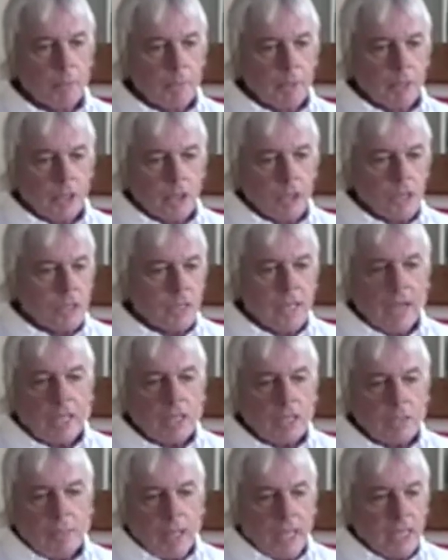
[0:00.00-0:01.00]
because
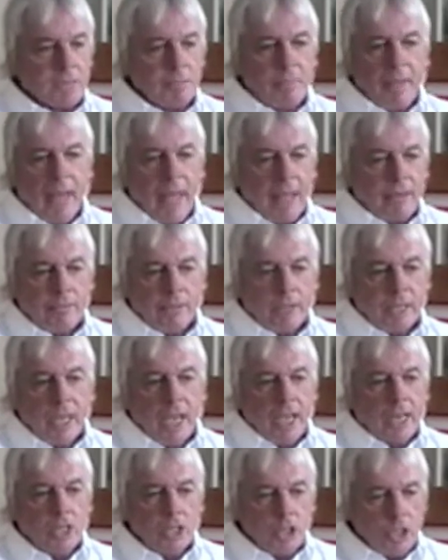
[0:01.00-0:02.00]
that's bad for
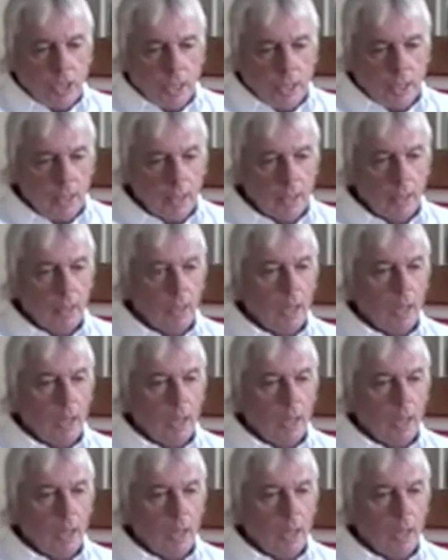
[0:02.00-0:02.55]
the energy.